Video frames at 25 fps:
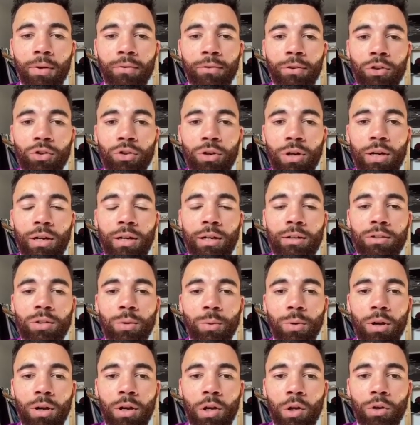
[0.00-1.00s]
after training
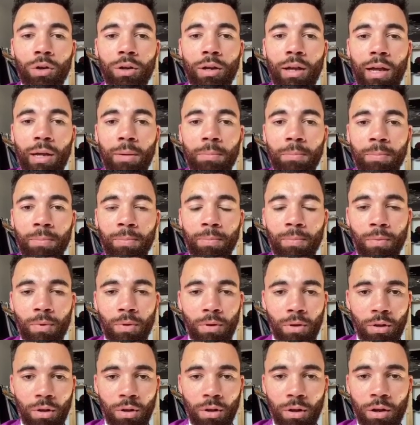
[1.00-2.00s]
to work on your game.
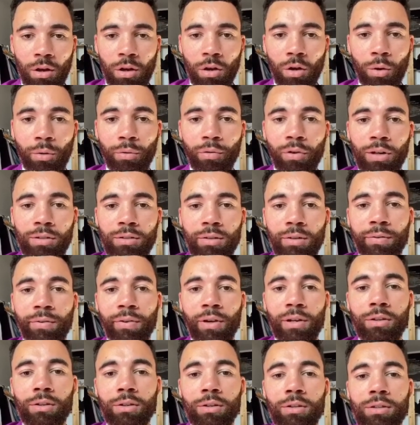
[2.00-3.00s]
You know, for us
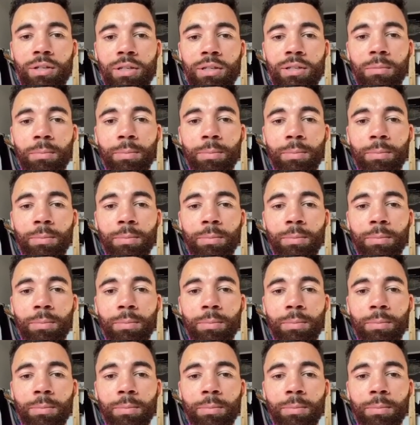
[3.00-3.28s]
defenders, it's